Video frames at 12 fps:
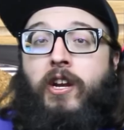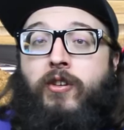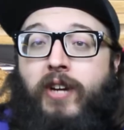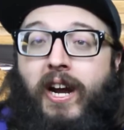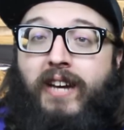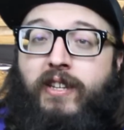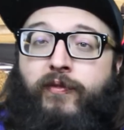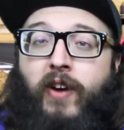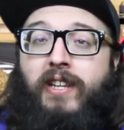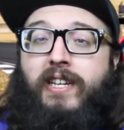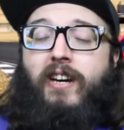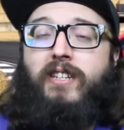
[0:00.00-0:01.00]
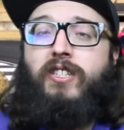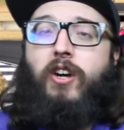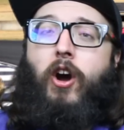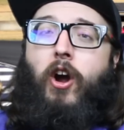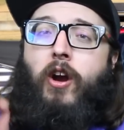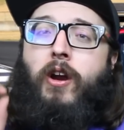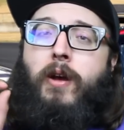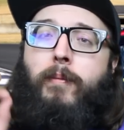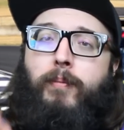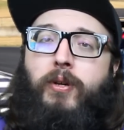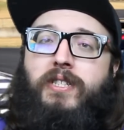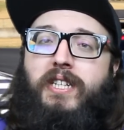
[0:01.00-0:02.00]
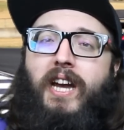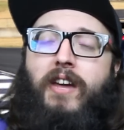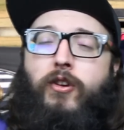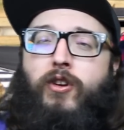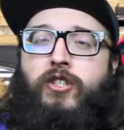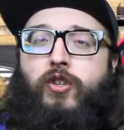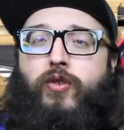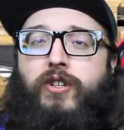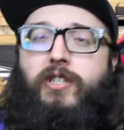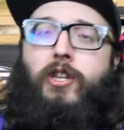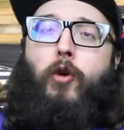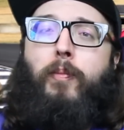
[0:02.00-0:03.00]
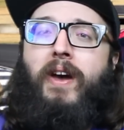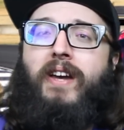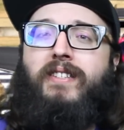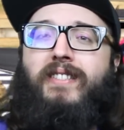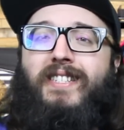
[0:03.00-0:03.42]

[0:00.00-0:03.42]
Another guy that finally got his car put together is Chris Lowpes.